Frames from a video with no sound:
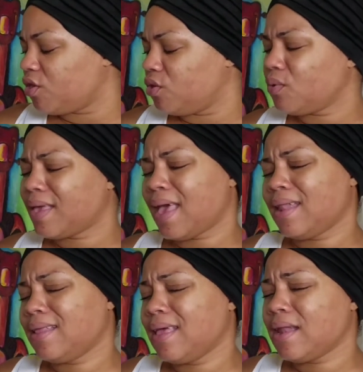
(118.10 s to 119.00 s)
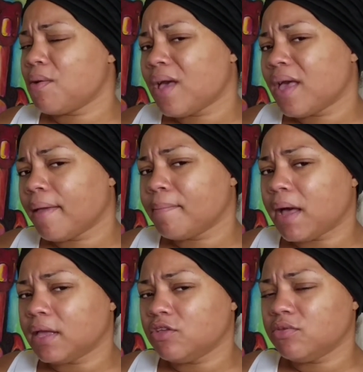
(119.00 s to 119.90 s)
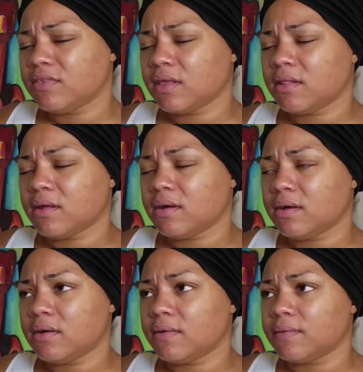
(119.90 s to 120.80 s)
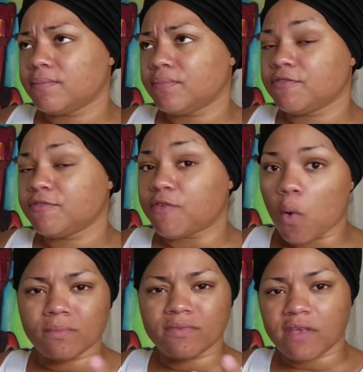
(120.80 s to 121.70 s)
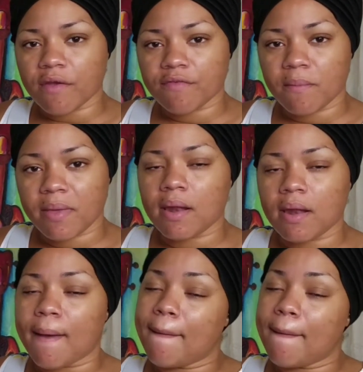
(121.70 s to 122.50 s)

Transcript: you can get away by using the foam styrofoam head,